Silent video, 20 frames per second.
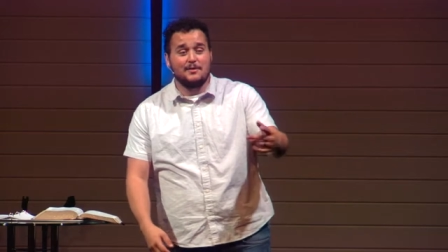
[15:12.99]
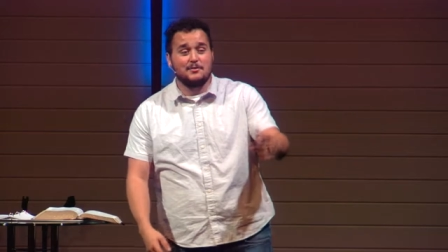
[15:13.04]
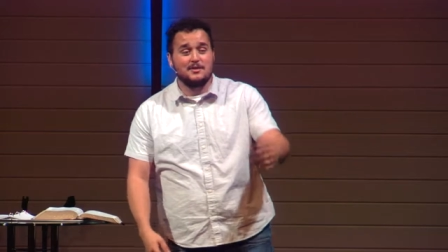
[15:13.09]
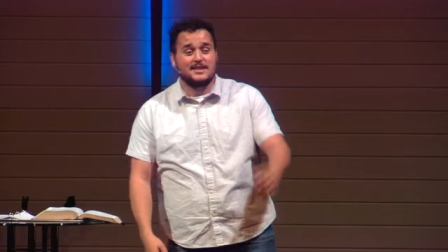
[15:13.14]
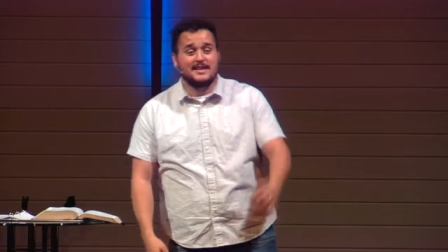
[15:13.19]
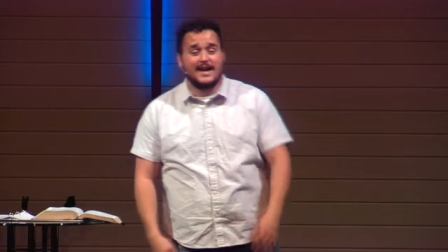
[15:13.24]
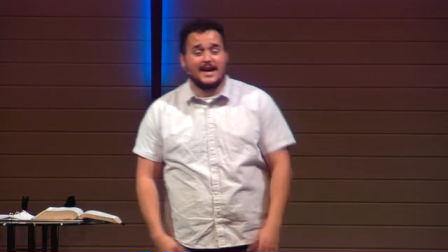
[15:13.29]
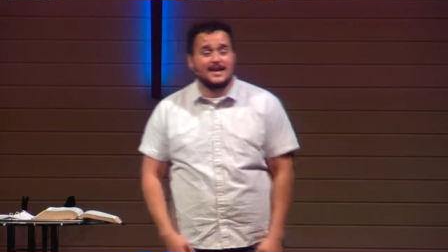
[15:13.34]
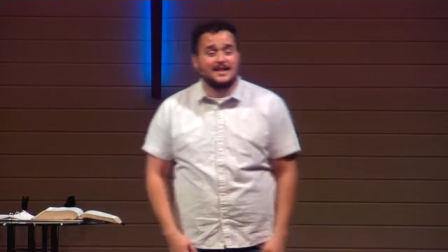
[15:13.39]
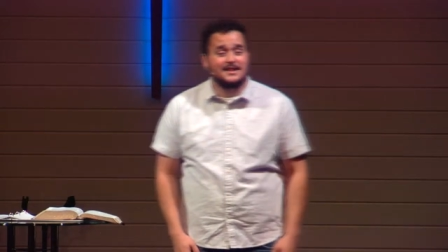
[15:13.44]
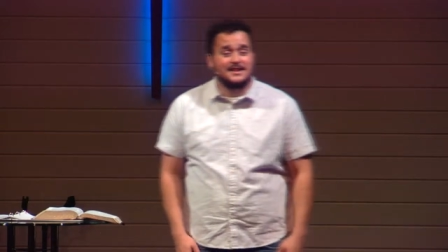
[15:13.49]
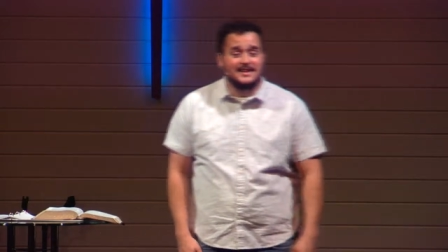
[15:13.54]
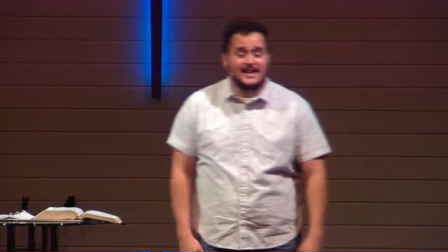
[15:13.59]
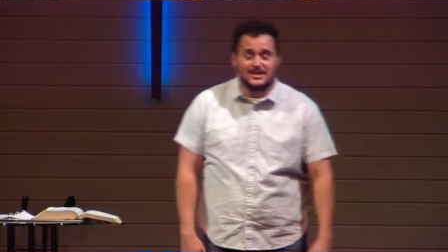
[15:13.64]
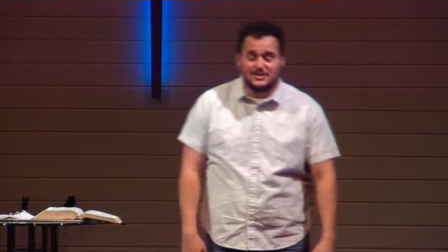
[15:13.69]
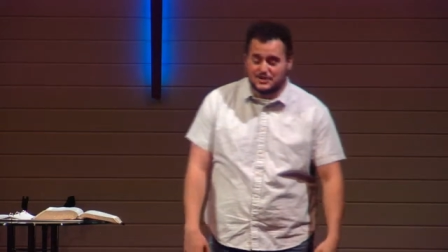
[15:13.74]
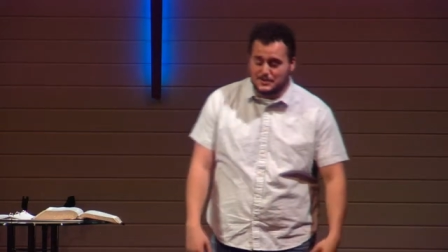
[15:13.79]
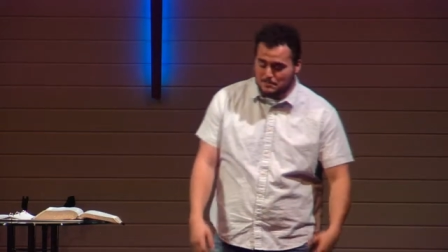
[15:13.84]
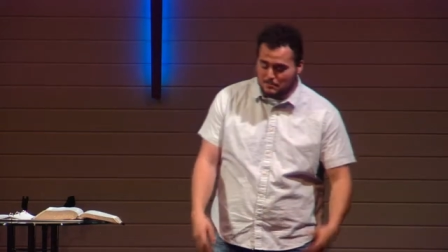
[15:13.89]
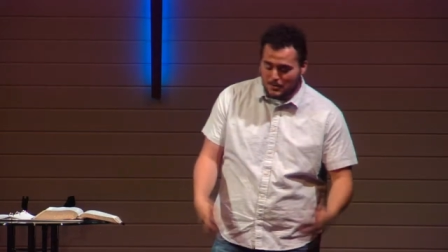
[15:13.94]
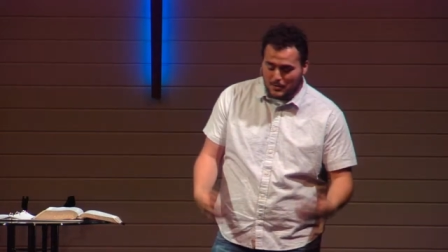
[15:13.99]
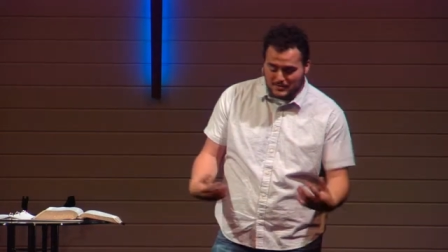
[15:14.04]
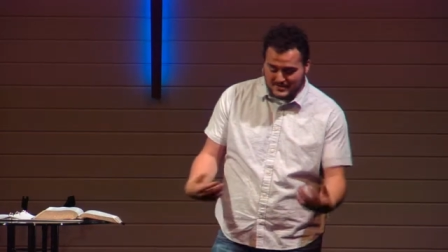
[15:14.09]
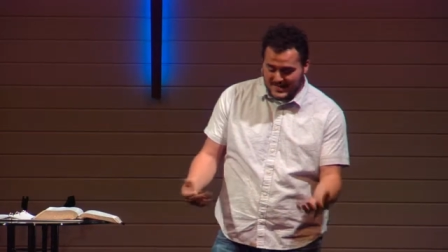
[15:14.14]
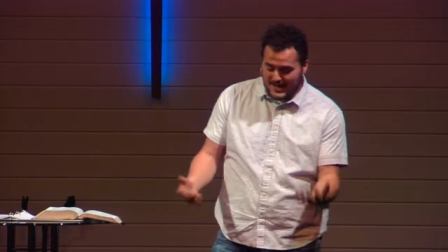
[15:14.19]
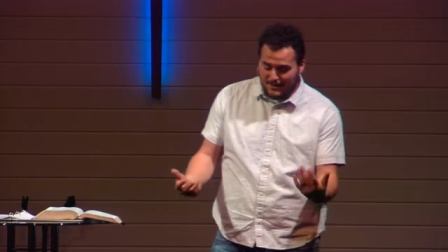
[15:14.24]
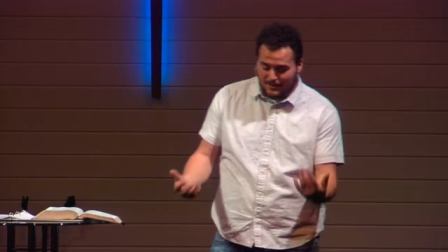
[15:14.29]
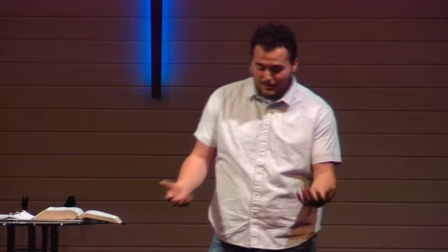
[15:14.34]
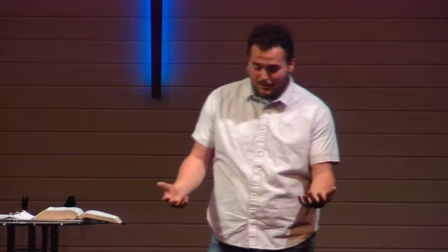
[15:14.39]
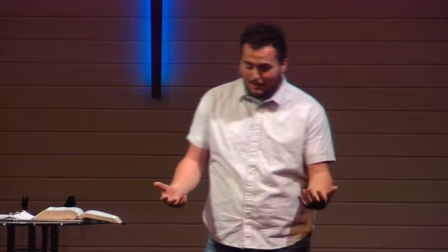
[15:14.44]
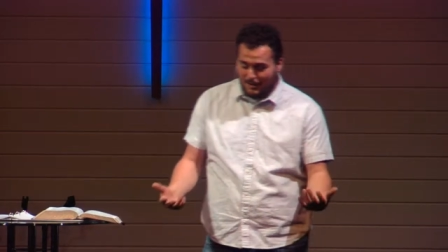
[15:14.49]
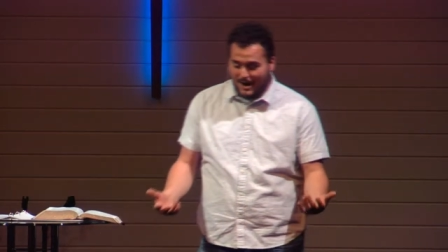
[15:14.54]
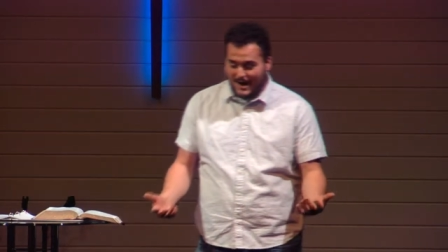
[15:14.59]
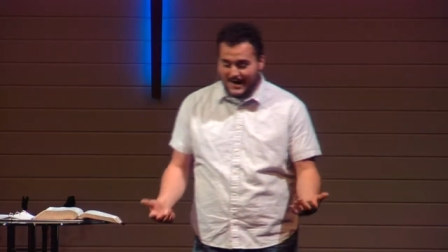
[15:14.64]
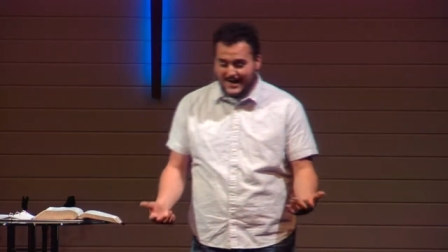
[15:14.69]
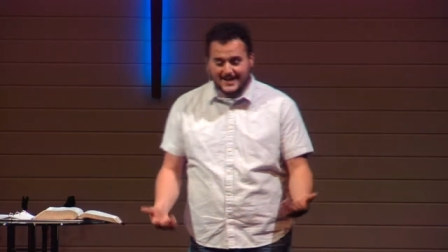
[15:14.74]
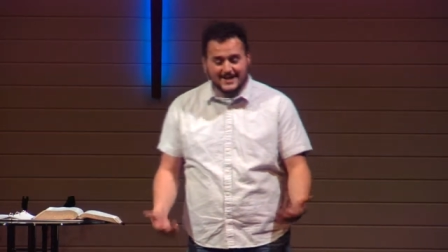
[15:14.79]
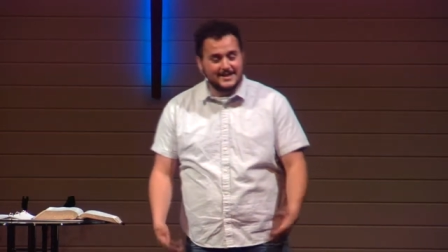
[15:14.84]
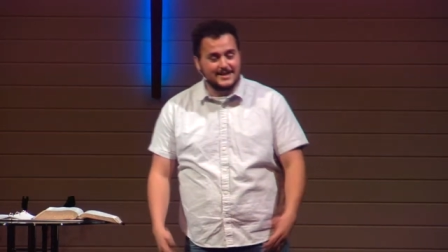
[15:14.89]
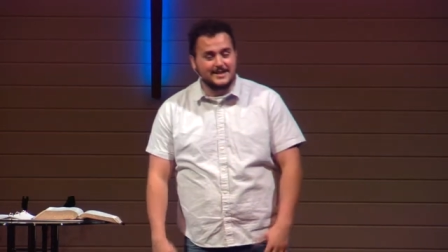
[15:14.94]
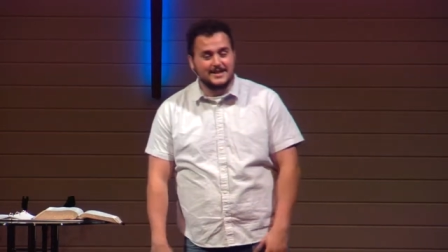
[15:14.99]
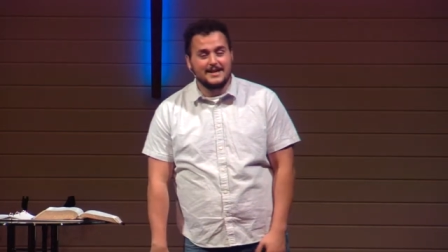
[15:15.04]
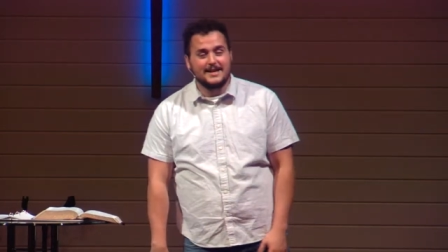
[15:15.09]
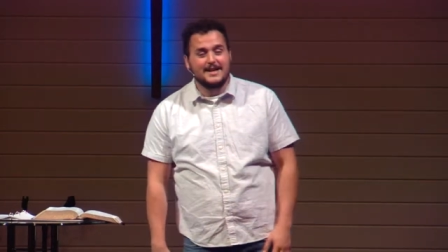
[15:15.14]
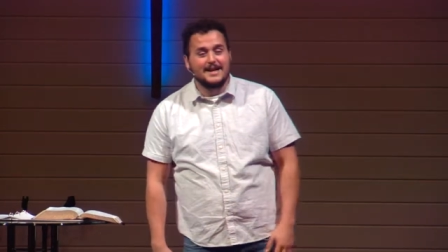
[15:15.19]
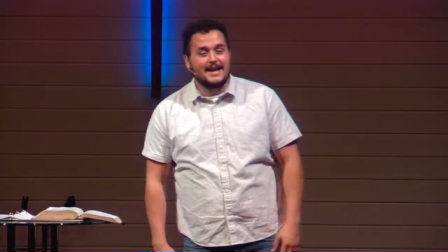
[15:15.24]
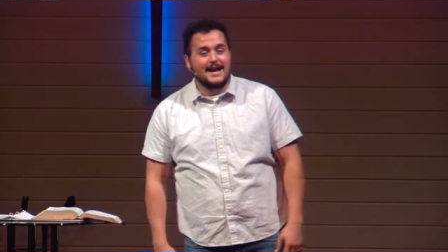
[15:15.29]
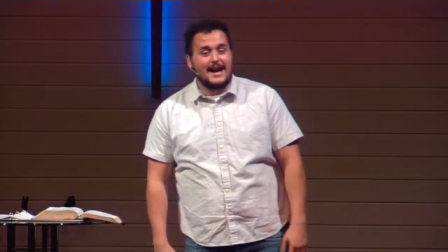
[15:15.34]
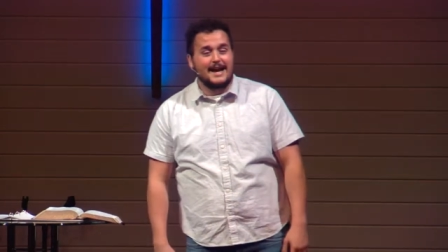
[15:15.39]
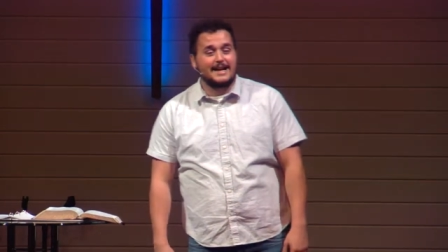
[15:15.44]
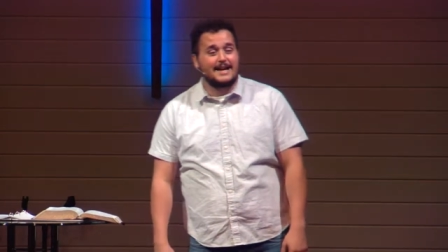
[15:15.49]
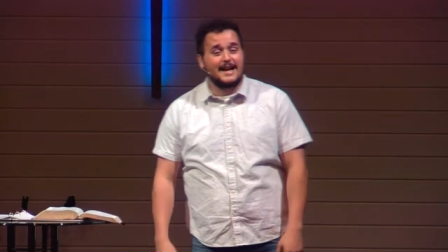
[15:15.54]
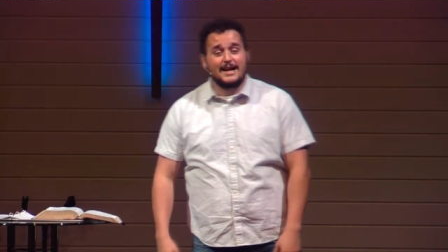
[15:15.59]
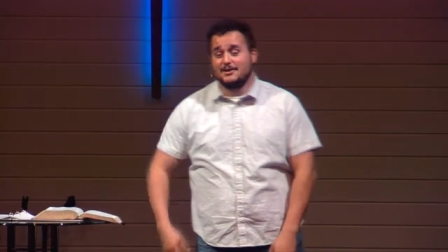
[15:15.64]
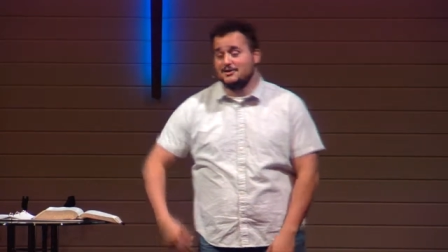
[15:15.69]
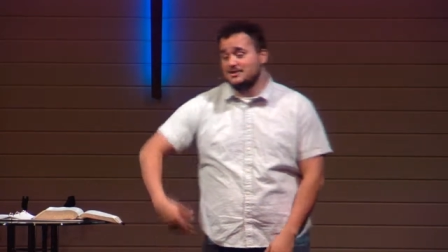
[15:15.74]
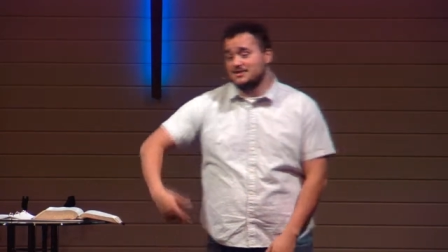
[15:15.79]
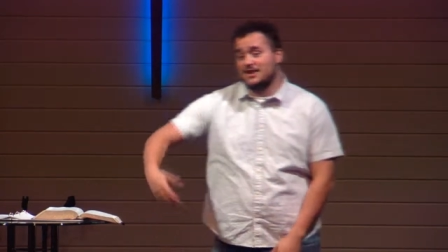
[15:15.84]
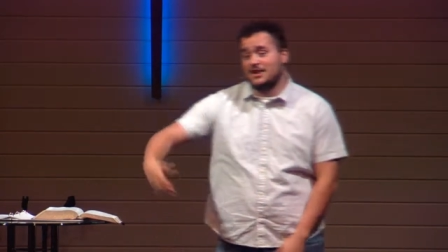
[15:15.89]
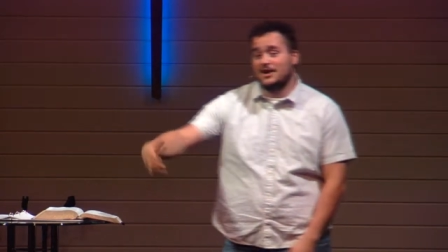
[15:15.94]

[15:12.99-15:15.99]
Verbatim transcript: with Kayla, and I just broke down crying, and and Kayla just